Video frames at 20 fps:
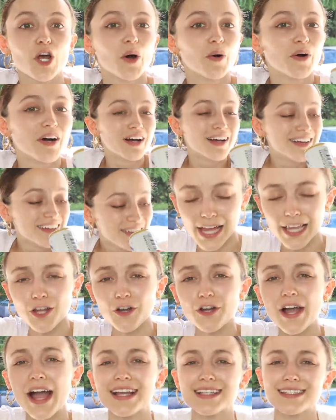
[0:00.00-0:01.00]

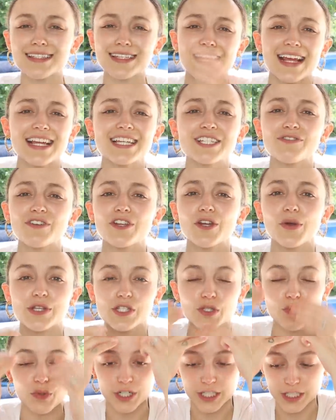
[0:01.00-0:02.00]
Hello guys, today's video
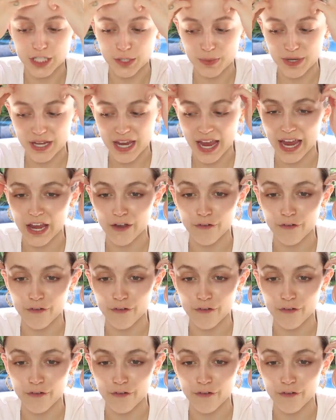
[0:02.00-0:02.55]
is going to be